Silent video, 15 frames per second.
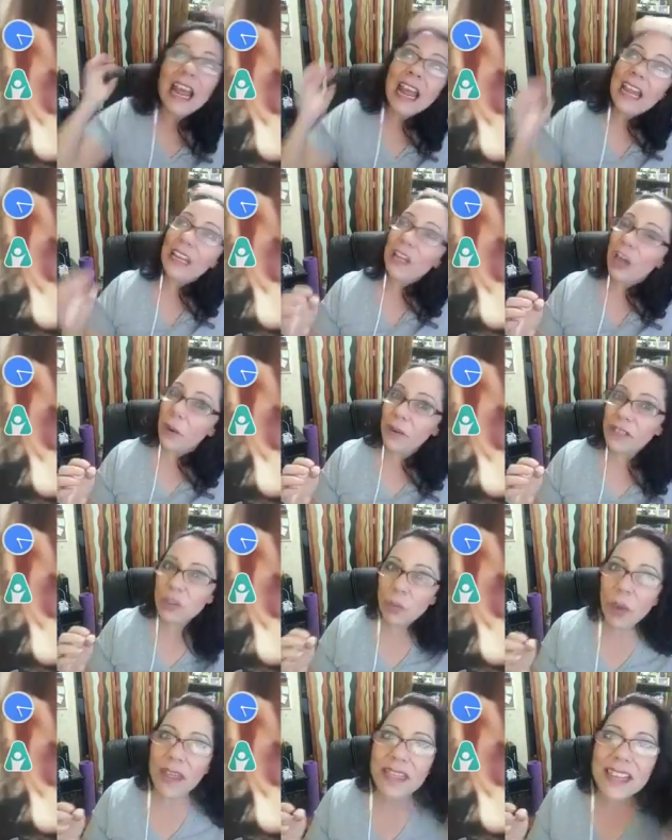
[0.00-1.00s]
it's
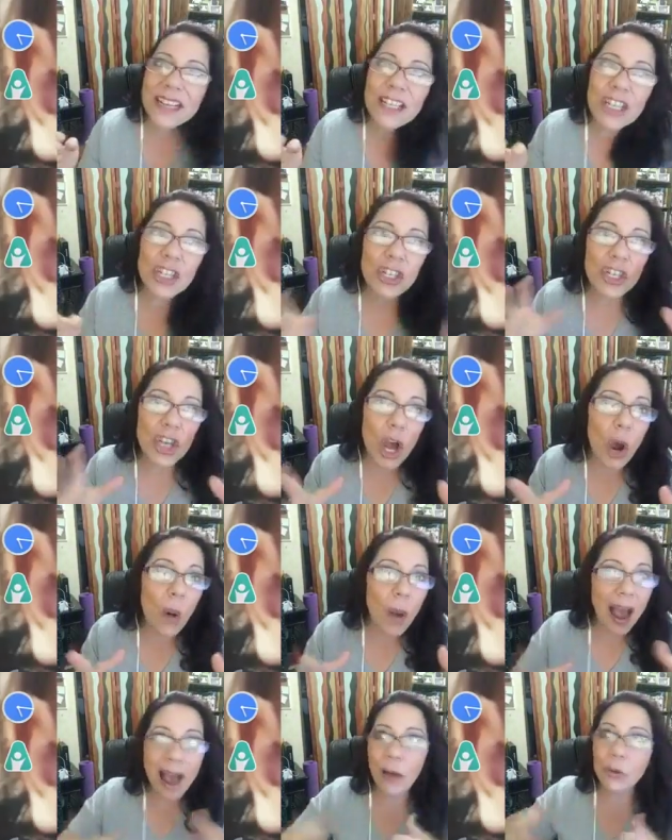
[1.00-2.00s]
one thing to know
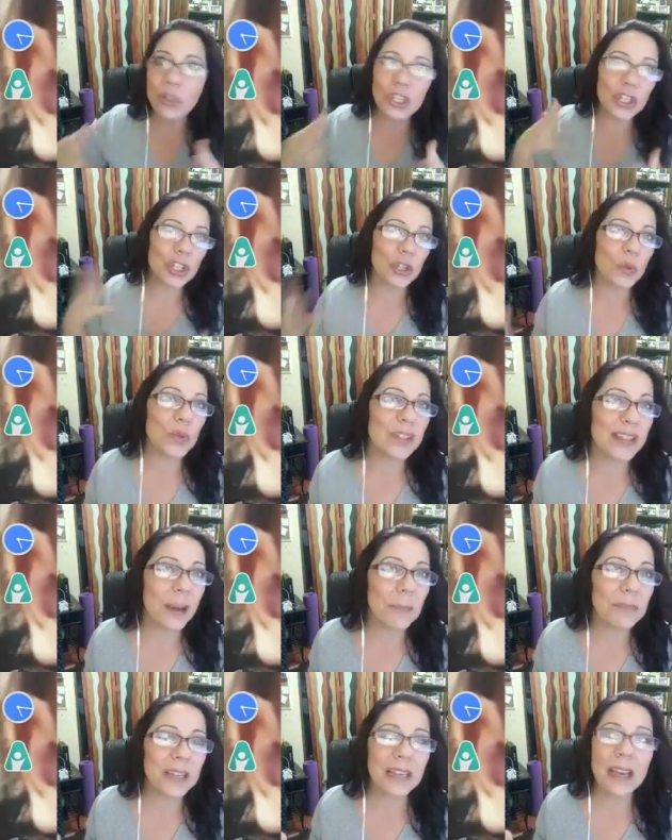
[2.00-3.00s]
how to do
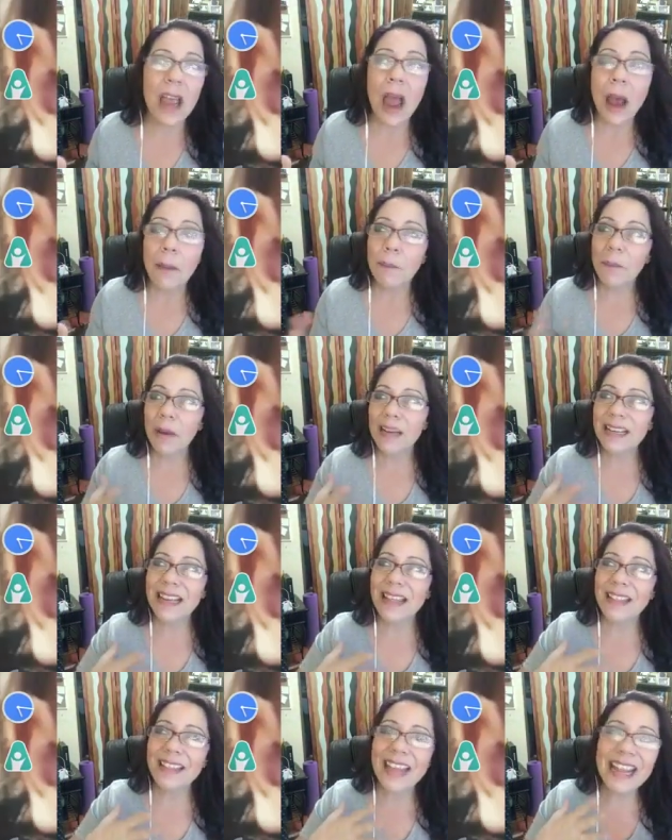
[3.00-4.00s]
something, but
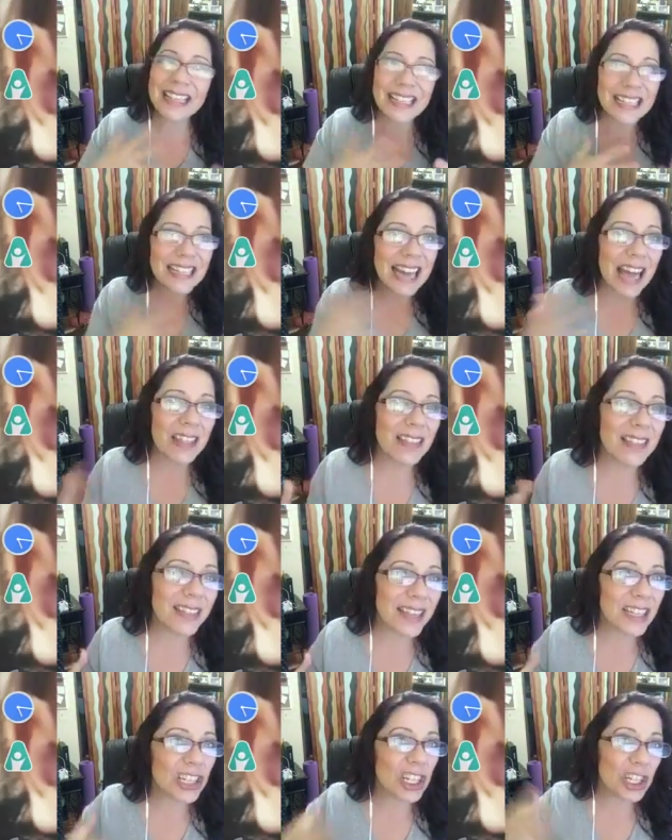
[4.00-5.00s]
it's another
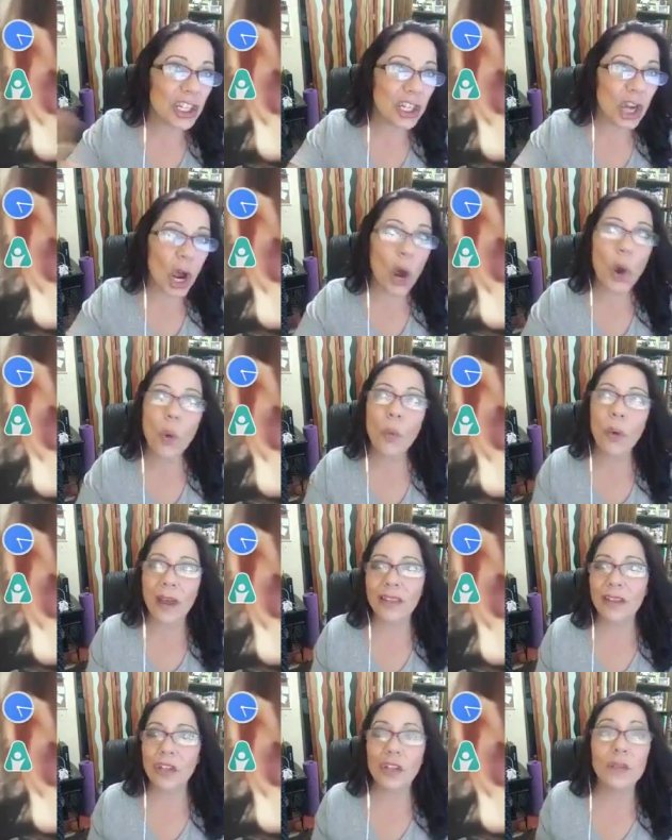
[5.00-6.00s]
thing to know
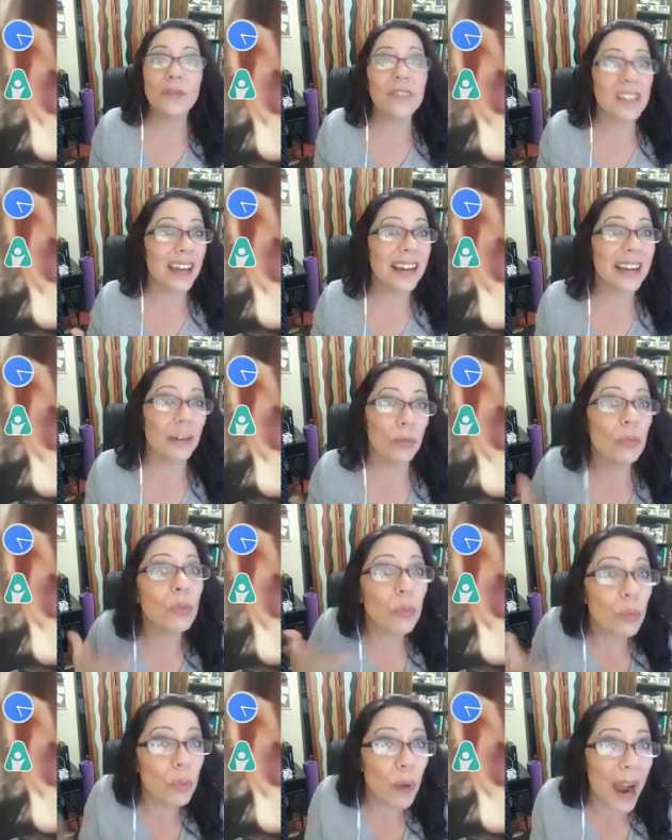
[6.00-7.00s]
whether you've done it
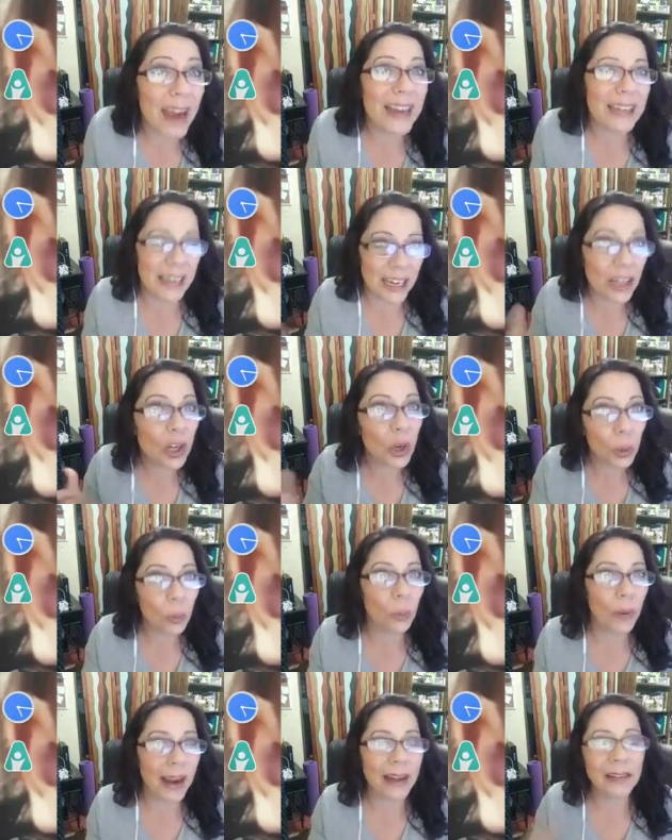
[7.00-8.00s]
right and
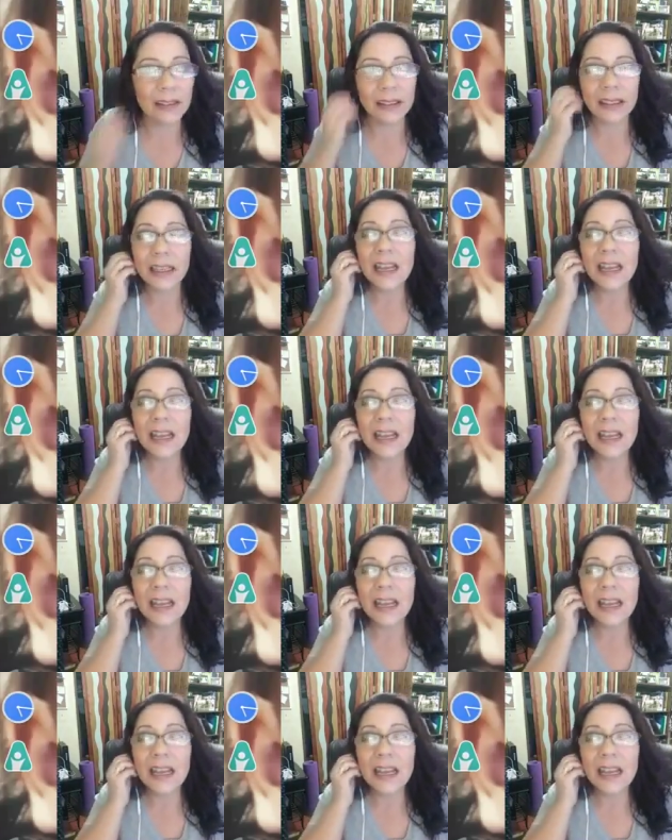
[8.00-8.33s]
correctly.